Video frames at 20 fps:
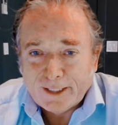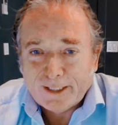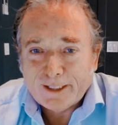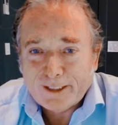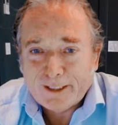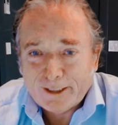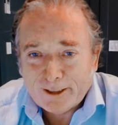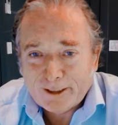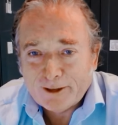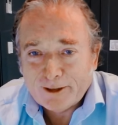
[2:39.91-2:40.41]

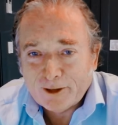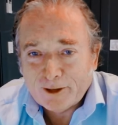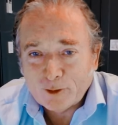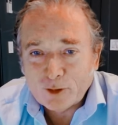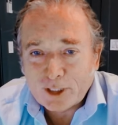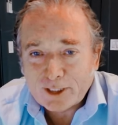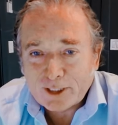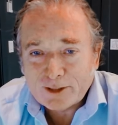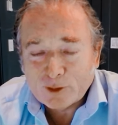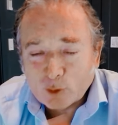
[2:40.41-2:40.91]

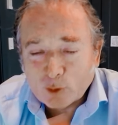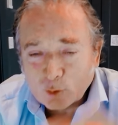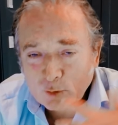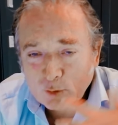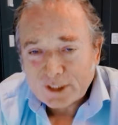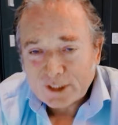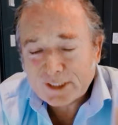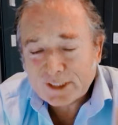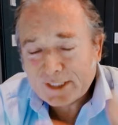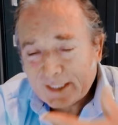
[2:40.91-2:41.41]
All
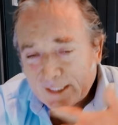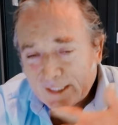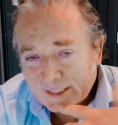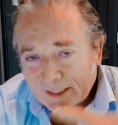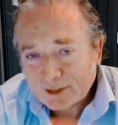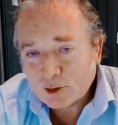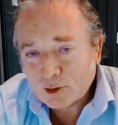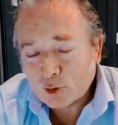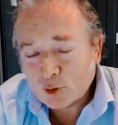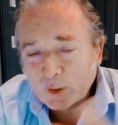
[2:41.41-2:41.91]
these things
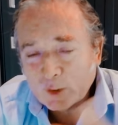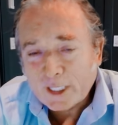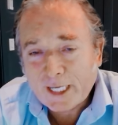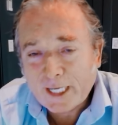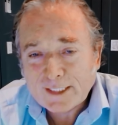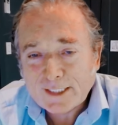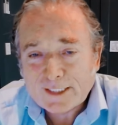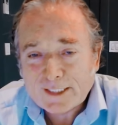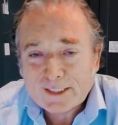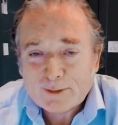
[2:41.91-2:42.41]
that go
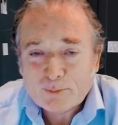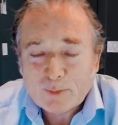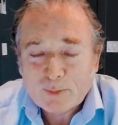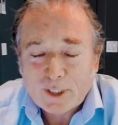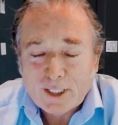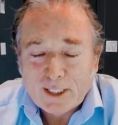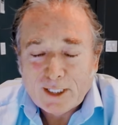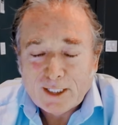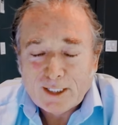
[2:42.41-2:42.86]
against them